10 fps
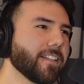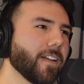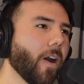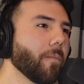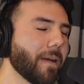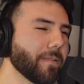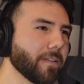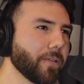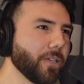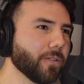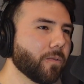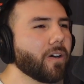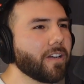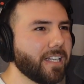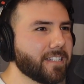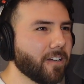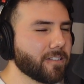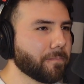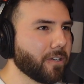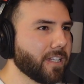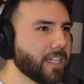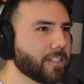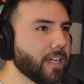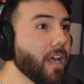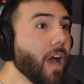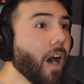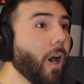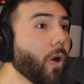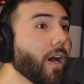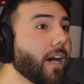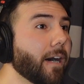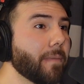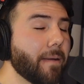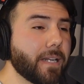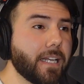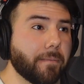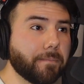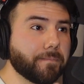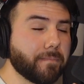Oh, Pepe Le Pew. Well, no, he's also part of that shit. Oh, Eminem.